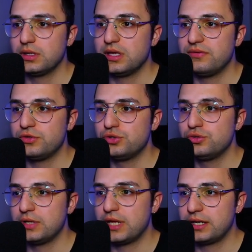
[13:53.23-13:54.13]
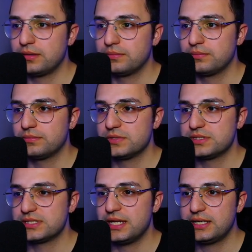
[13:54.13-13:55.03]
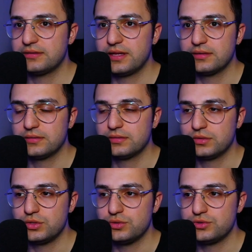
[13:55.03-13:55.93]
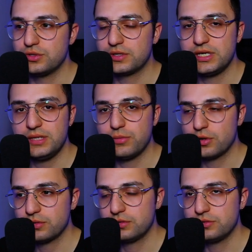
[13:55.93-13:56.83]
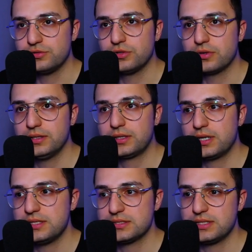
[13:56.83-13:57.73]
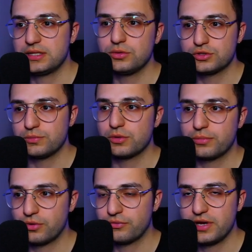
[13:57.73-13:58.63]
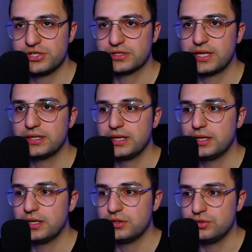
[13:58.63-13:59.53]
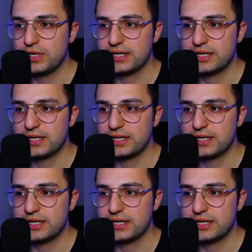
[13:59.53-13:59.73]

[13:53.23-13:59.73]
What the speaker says: If you do like select and use your keyboard, use your hotkeys, it looks more professional and you kind of